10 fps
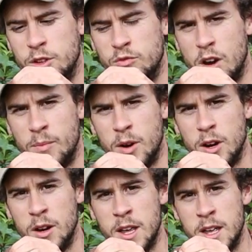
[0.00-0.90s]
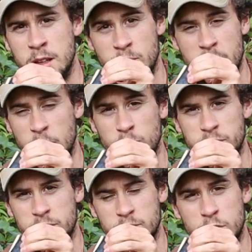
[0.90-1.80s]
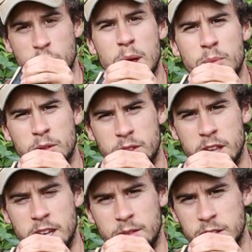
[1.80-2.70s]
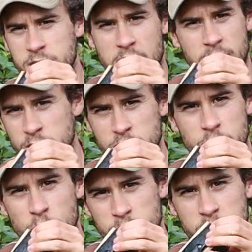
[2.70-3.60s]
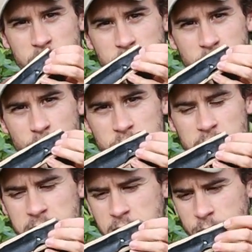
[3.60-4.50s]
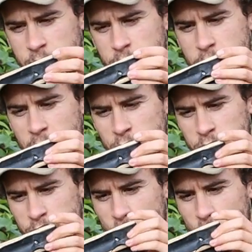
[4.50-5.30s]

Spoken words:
this rubber helps grip the staff and stops this from sliding backwards and